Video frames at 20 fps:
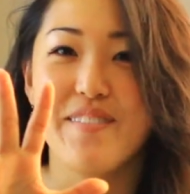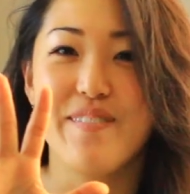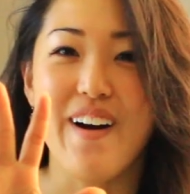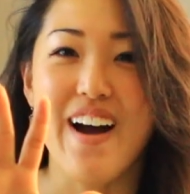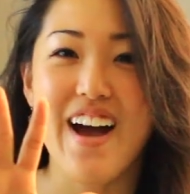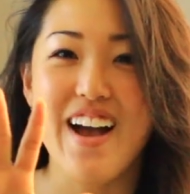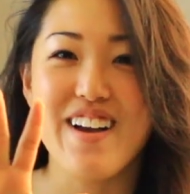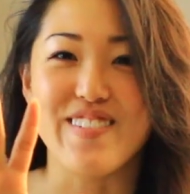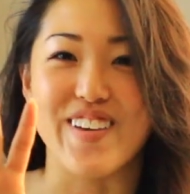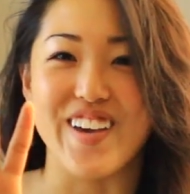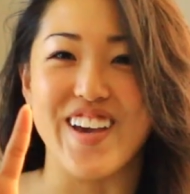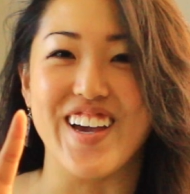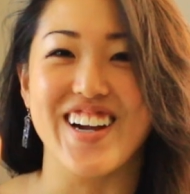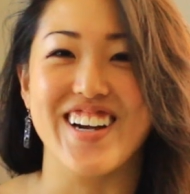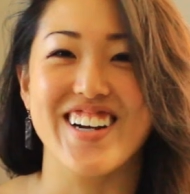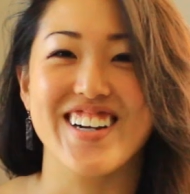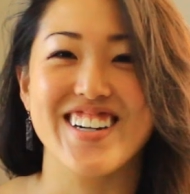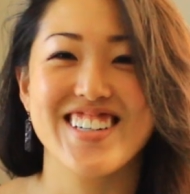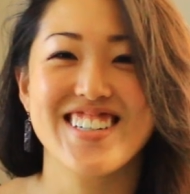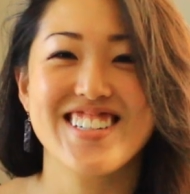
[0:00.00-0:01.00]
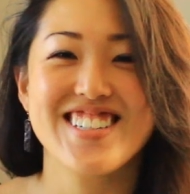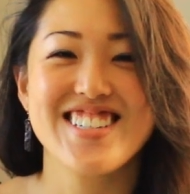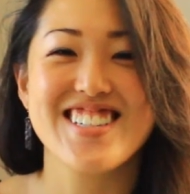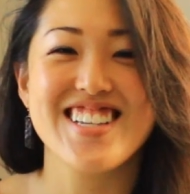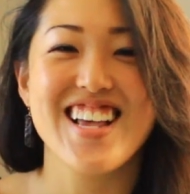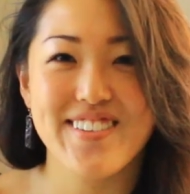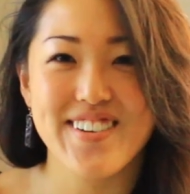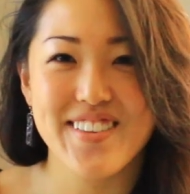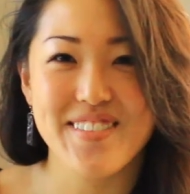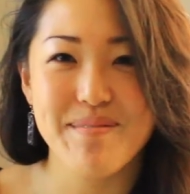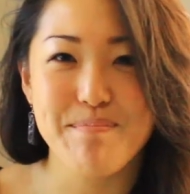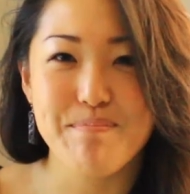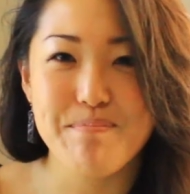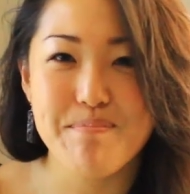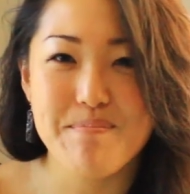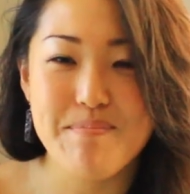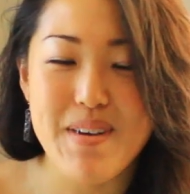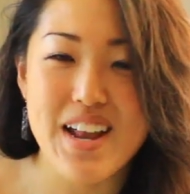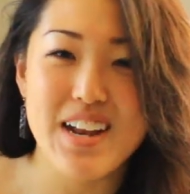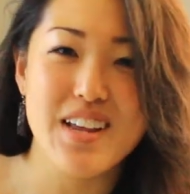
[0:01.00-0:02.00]
5 years. For
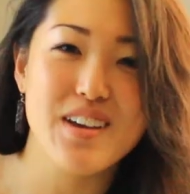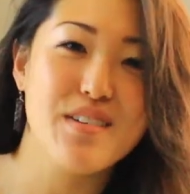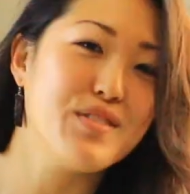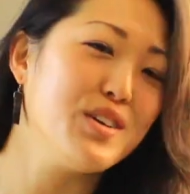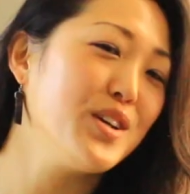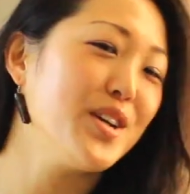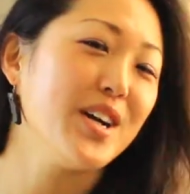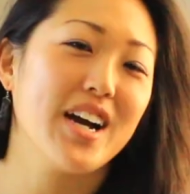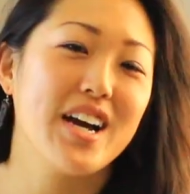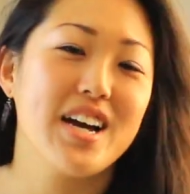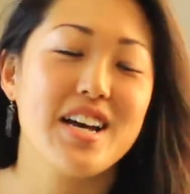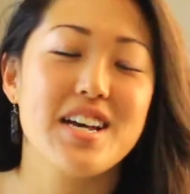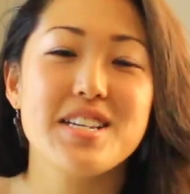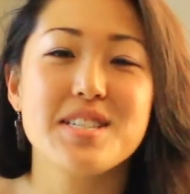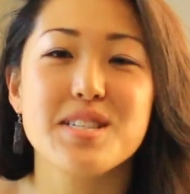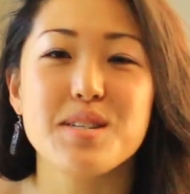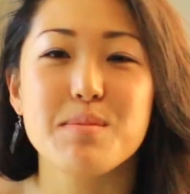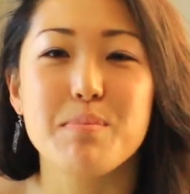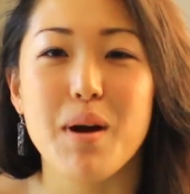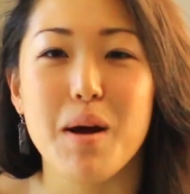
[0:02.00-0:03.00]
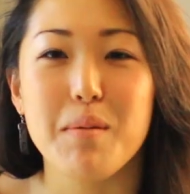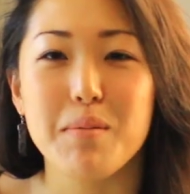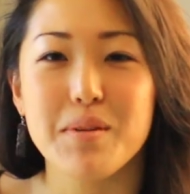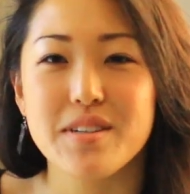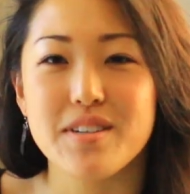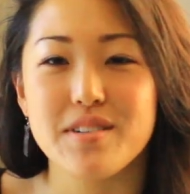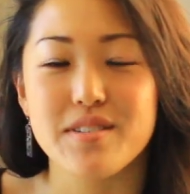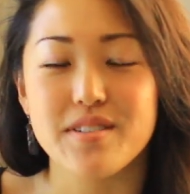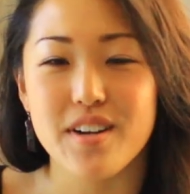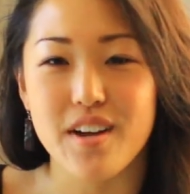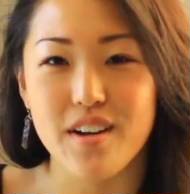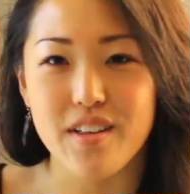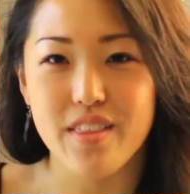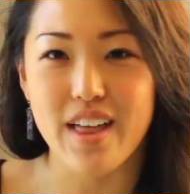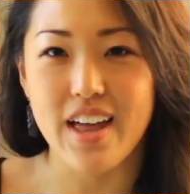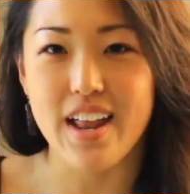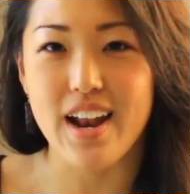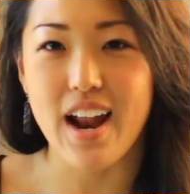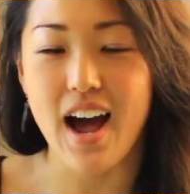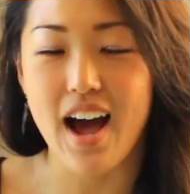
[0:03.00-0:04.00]
many of you guys, you probably don't know
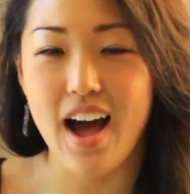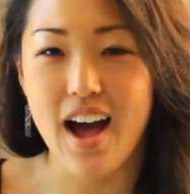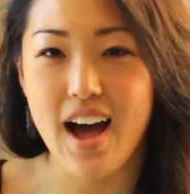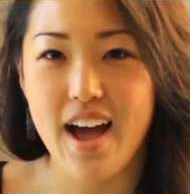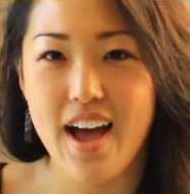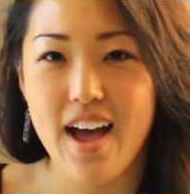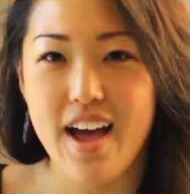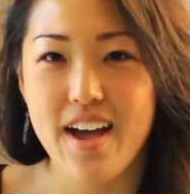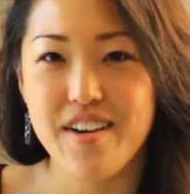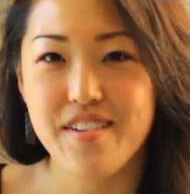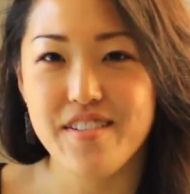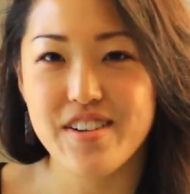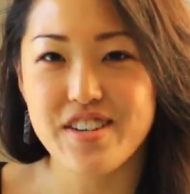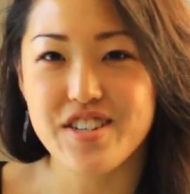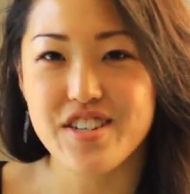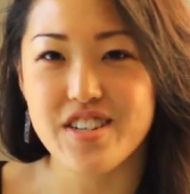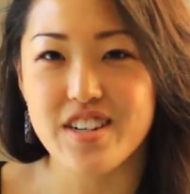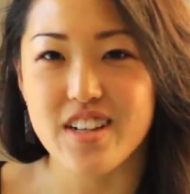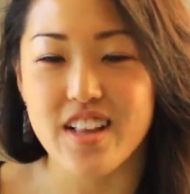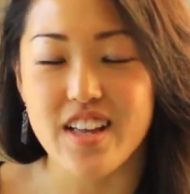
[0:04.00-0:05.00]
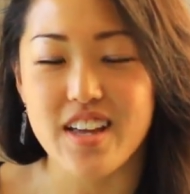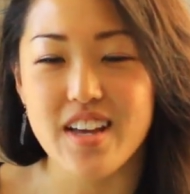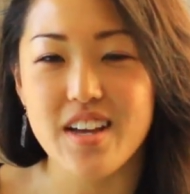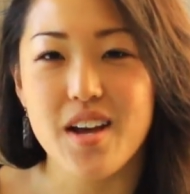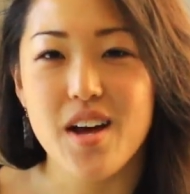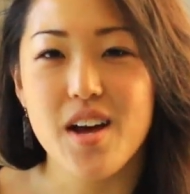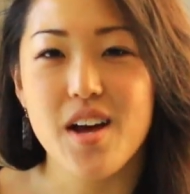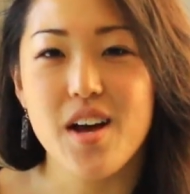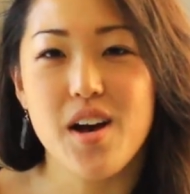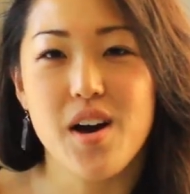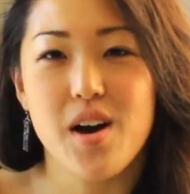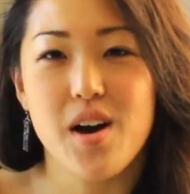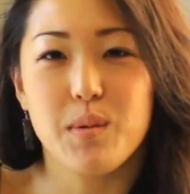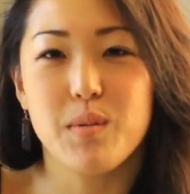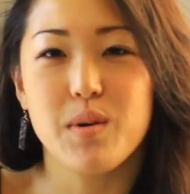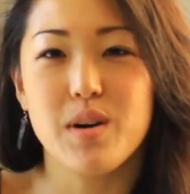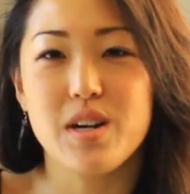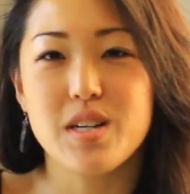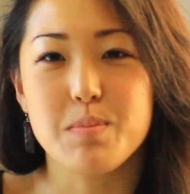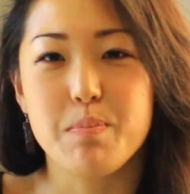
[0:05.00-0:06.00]
that I originally
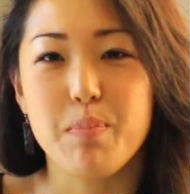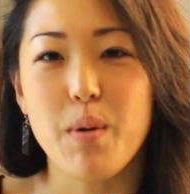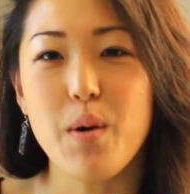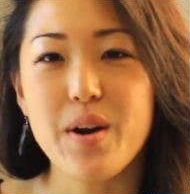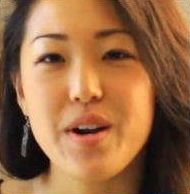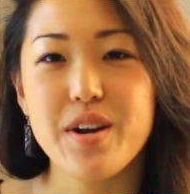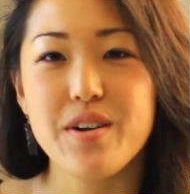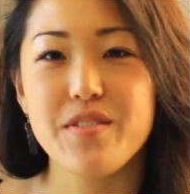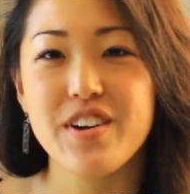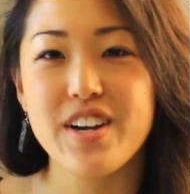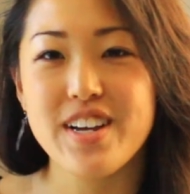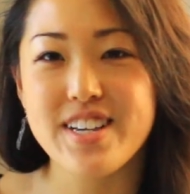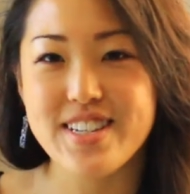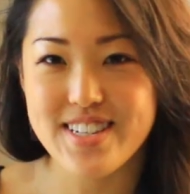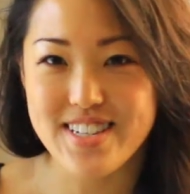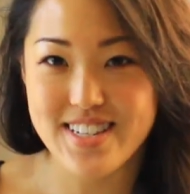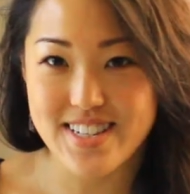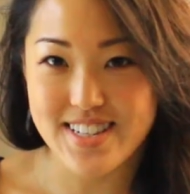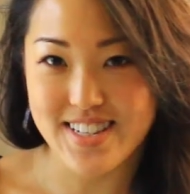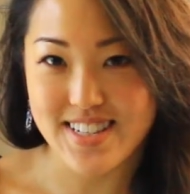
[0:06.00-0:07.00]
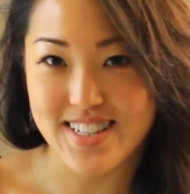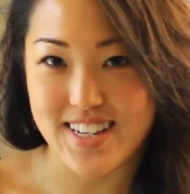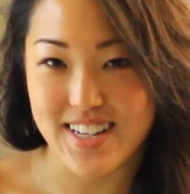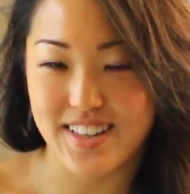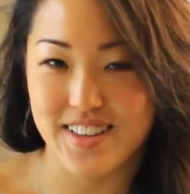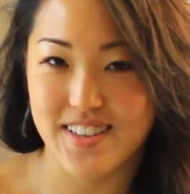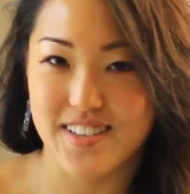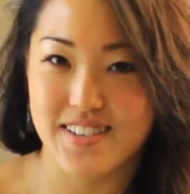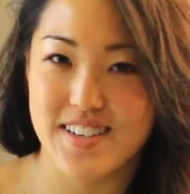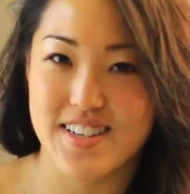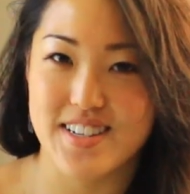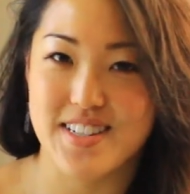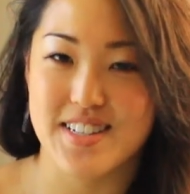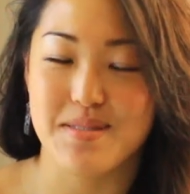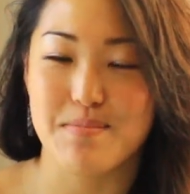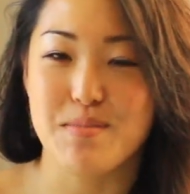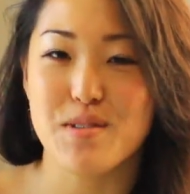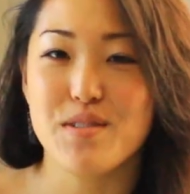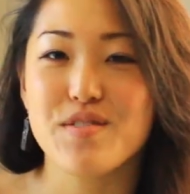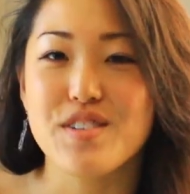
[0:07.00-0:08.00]
was born and raised in St.
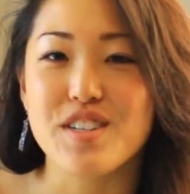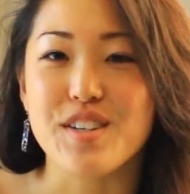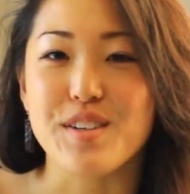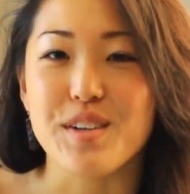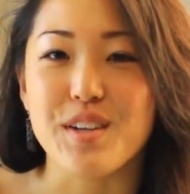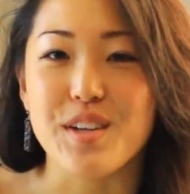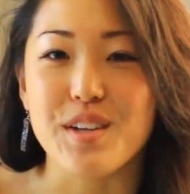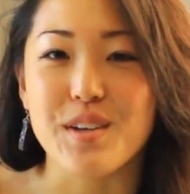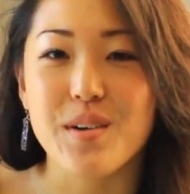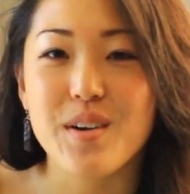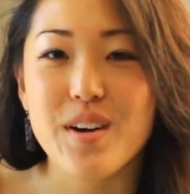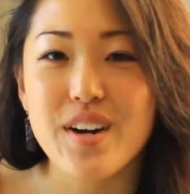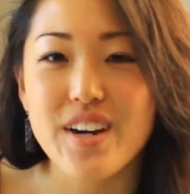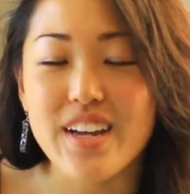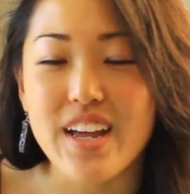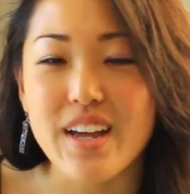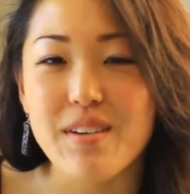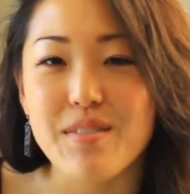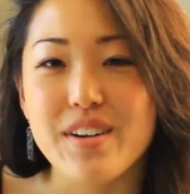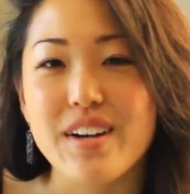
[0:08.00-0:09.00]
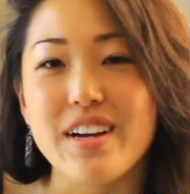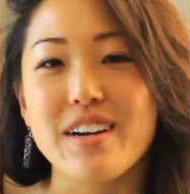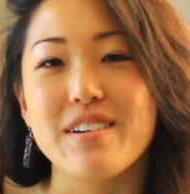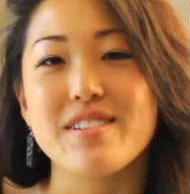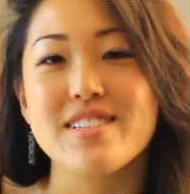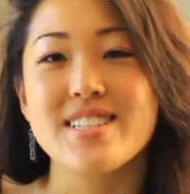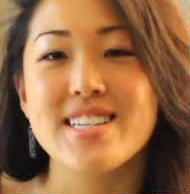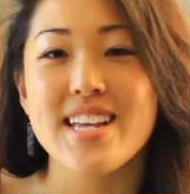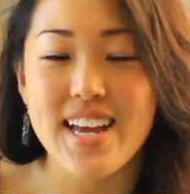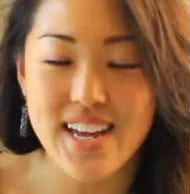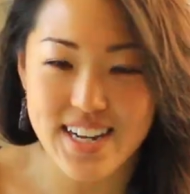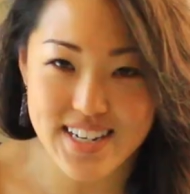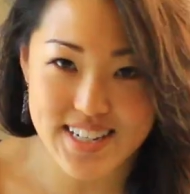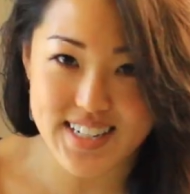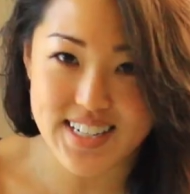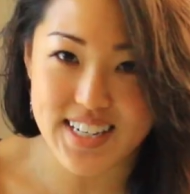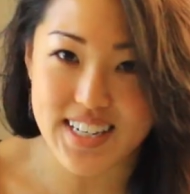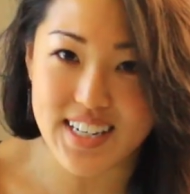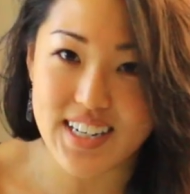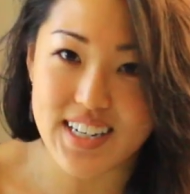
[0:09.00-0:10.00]
Louis, moved to New York when I was
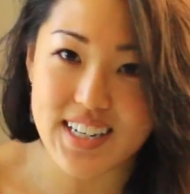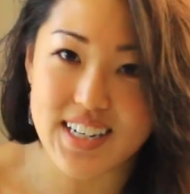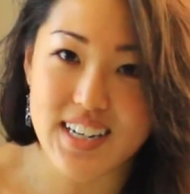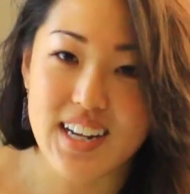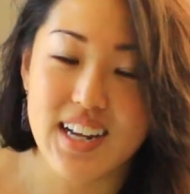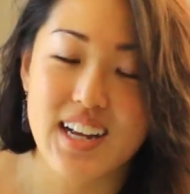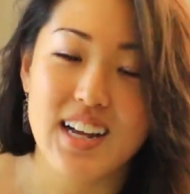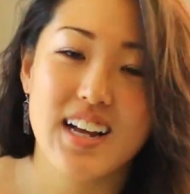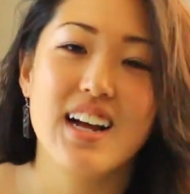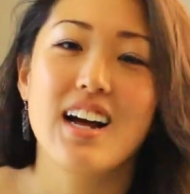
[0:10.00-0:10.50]
18.